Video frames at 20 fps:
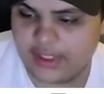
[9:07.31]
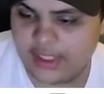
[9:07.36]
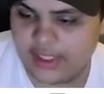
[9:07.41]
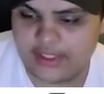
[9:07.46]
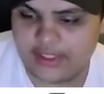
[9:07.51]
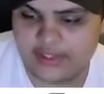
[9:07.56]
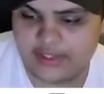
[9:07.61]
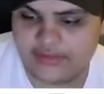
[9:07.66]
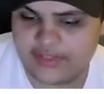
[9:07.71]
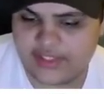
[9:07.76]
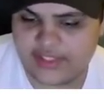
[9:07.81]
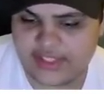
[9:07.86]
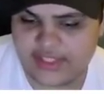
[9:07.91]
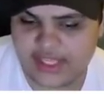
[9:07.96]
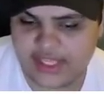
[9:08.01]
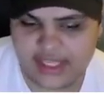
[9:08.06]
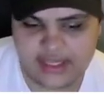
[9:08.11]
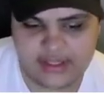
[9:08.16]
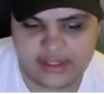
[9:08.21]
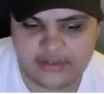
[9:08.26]
any of these
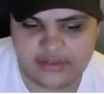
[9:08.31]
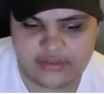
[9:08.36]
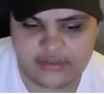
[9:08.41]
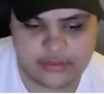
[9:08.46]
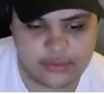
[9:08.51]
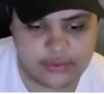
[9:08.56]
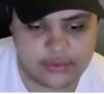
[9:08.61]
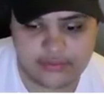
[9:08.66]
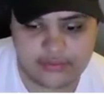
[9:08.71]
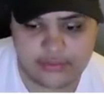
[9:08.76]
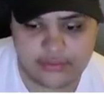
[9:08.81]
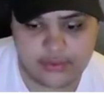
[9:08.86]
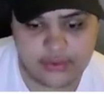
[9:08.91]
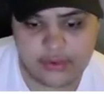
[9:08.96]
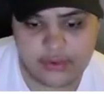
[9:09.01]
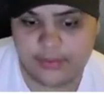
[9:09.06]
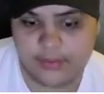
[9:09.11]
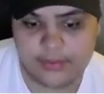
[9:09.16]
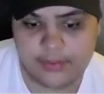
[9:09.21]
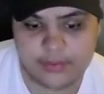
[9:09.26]
candidates who are for
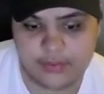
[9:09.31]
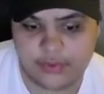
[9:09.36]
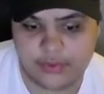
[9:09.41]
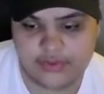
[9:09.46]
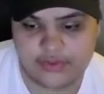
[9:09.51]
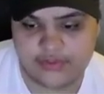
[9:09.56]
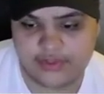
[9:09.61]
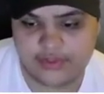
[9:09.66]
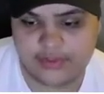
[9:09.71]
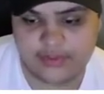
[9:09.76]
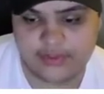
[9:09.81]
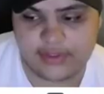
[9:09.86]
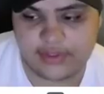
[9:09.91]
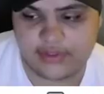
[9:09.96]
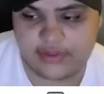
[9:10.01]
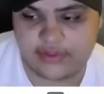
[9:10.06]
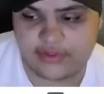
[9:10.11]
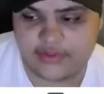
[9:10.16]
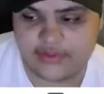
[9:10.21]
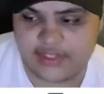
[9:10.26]
open borders. I really
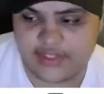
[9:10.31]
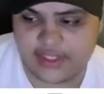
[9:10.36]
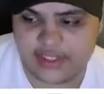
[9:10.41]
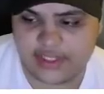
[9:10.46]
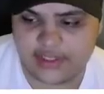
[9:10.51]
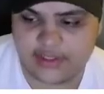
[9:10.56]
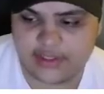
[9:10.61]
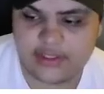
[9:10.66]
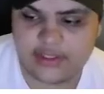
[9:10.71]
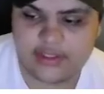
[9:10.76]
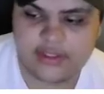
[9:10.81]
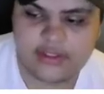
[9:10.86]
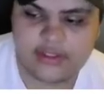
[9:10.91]
don't see it.